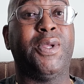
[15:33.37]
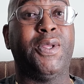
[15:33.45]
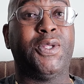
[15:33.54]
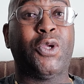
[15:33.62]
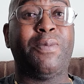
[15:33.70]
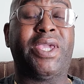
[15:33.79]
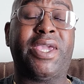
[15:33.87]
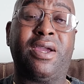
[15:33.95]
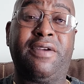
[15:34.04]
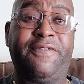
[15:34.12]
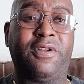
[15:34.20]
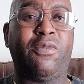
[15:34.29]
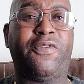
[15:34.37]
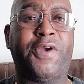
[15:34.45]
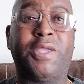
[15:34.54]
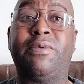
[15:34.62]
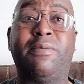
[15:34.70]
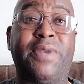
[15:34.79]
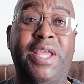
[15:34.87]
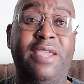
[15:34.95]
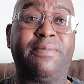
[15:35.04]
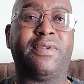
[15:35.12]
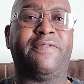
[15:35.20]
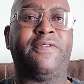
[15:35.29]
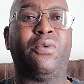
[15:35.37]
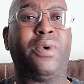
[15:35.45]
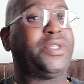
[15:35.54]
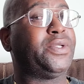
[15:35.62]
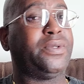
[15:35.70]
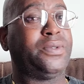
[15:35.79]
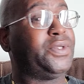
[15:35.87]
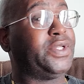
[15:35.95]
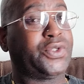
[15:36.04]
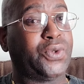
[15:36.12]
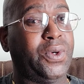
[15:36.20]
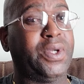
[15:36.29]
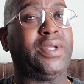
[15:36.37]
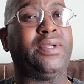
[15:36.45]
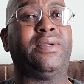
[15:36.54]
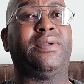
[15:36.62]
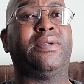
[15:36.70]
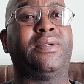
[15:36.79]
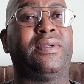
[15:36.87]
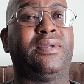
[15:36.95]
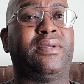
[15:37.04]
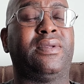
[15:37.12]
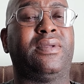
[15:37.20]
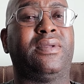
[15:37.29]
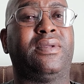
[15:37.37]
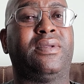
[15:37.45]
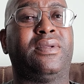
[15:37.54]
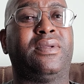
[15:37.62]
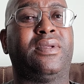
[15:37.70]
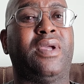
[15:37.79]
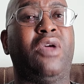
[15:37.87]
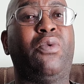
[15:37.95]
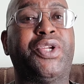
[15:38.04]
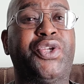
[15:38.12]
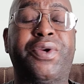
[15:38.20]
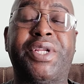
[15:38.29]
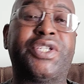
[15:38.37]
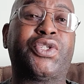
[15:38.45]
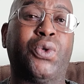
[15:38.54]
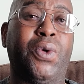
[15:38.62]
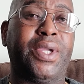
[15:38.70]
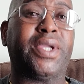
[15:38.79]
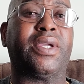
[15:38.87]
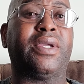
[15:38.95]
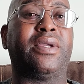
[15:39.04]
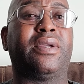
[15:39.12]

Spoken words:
So be careful before you be blamed for what you destroy and what you're destroying.